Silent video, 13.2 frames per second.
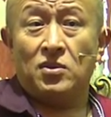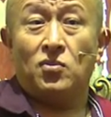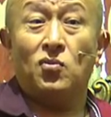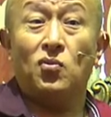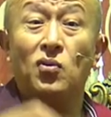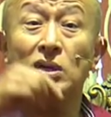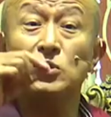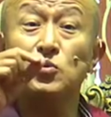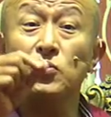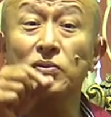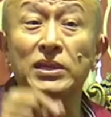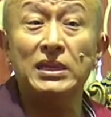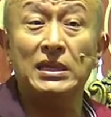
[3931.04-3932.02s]
What do
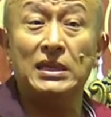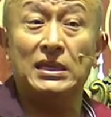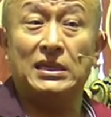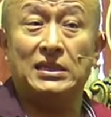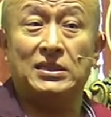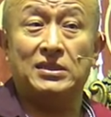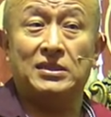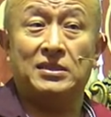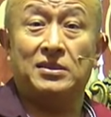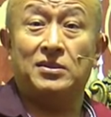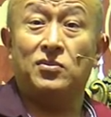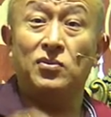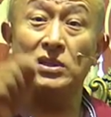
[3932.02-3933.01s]
we need?
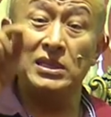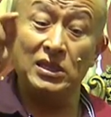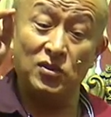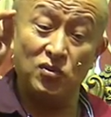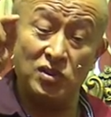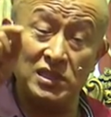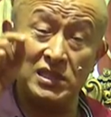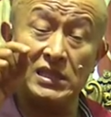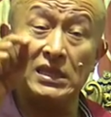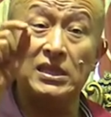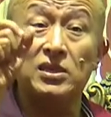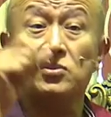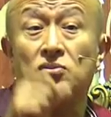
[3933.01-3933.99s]
We need to see
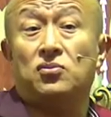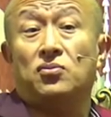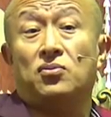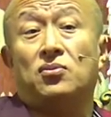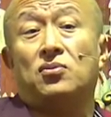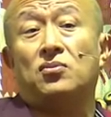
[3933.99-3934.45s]
the truth.